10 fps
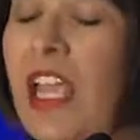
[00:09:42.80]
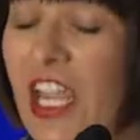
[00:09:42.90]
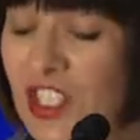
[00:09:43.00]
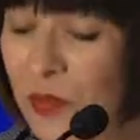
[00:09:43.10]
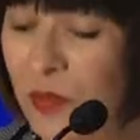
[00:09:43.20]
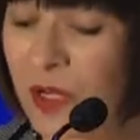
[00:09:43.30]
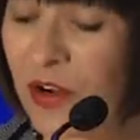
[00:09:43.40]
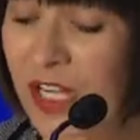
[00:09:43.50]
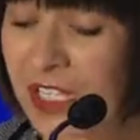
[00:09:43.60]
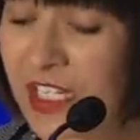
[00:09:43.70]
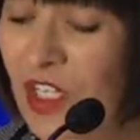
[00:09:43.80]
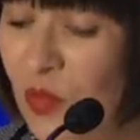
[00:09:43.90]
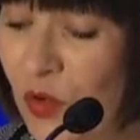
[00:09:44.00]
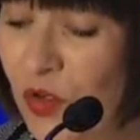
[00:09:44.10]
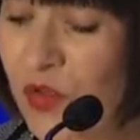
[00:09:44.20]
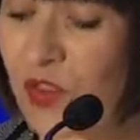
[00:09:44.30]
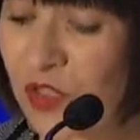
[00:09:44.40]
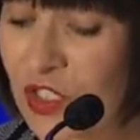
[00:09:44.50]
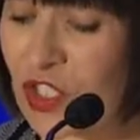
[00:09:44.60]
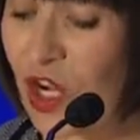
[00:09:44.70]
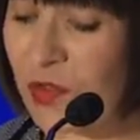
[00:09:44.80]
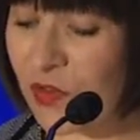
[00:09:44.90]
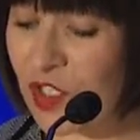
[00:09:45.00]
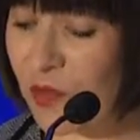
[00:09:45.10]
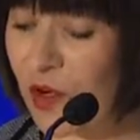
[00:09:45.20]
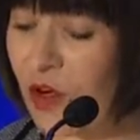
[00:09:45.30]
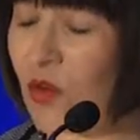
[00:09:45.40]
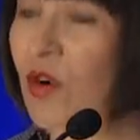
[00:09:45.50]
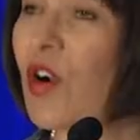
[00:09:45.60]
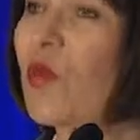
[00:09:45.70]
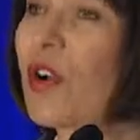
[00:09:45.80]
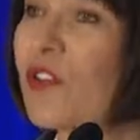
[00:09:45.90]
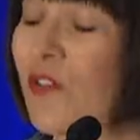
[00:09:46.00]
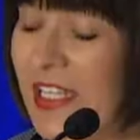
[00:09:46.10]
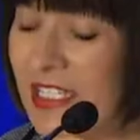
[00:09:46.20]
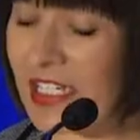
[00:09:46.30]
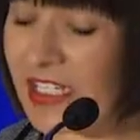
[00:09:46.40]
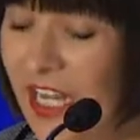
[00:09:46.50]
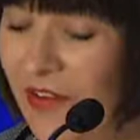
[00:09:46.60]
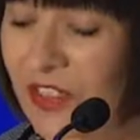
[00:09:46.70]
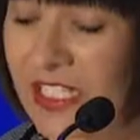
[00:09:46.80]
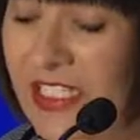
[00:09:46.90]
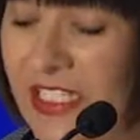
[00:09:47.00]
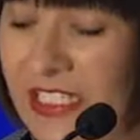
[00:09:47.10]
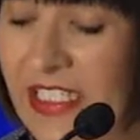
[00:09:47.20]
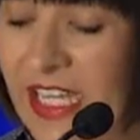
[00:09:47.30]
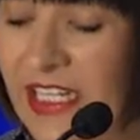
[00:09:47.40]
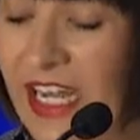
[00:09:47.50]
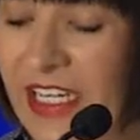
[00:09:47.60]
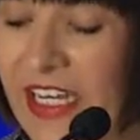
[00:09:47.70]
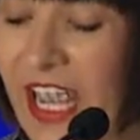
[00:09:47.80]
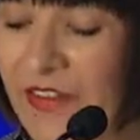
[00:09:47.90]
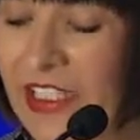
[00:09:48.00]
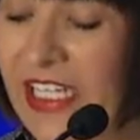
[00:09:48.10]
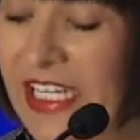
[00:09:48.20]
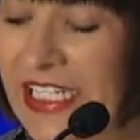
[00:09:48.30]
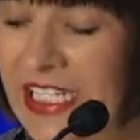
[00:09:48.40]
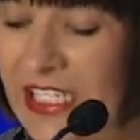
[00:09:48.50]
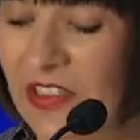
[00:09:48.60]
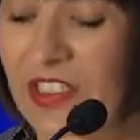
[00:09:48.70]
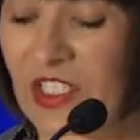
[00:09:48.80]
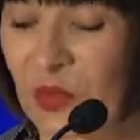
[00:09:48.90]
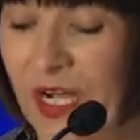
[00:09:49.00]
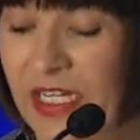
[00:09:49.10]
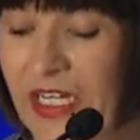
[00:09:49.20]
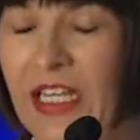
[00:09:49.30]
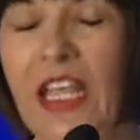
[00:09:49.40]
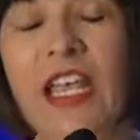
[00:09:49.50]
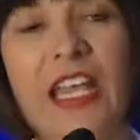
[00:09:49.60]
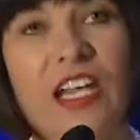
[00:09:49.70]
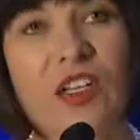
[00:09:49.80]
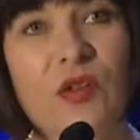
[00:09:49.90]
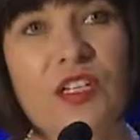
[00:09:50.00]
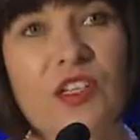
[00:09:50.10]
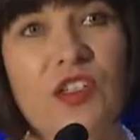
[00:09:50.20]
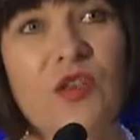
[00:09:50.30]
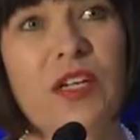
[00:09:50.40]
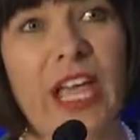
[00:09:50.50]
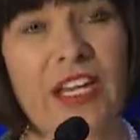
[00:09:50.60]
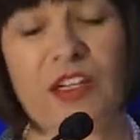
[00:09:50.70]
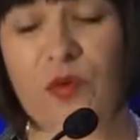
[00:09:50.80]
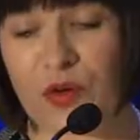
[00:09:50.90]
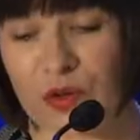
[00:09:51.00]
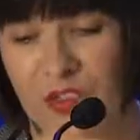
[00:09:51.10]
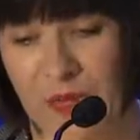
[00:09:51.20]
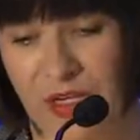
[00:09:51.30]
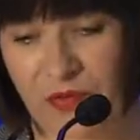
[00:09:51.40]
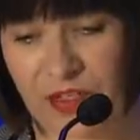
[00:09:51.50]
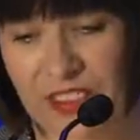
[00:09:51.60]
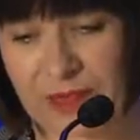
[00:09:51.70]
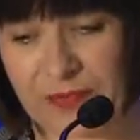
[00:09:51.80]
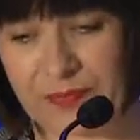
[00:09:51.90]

And to prepare Canadian workers for the jobs of tomorrow, we're investing heavily in skills and training, including the new Canada Workers Benefit.